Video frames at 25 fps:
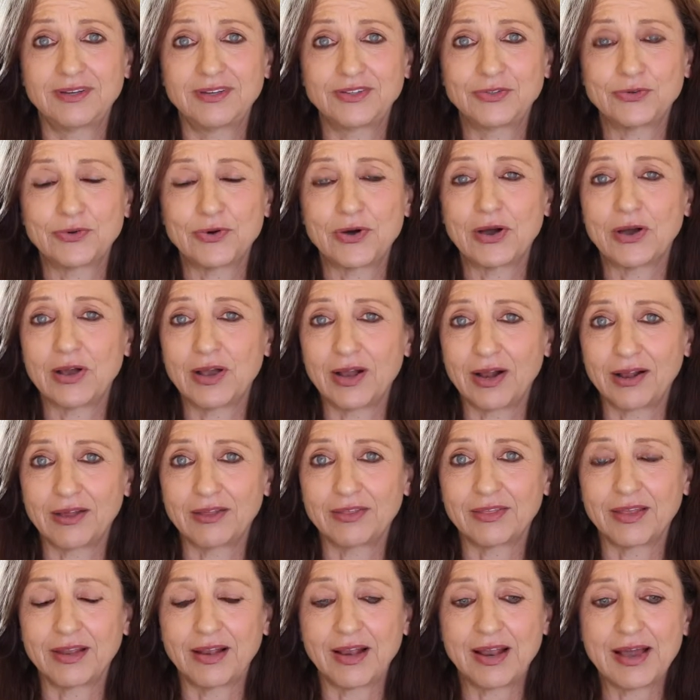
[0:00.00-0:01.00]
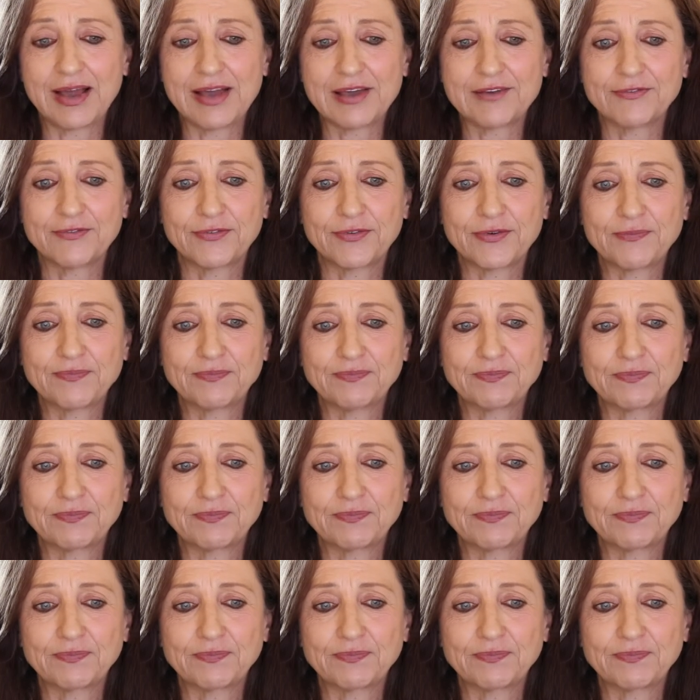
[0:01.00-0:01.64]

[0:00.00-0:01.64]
to our health and life.